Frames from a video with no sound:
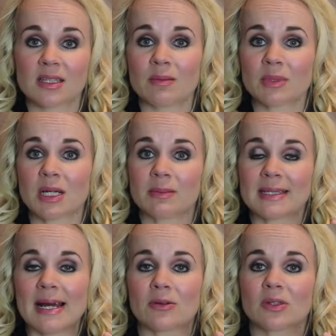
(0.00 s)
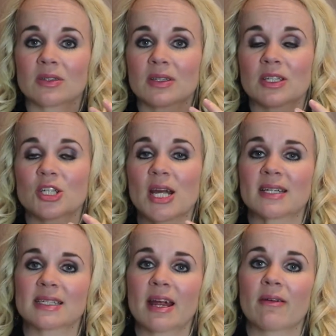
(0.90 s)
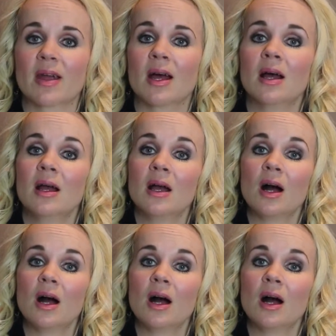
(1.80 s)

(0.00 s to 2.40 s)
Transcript: sometimes down onto the chest area,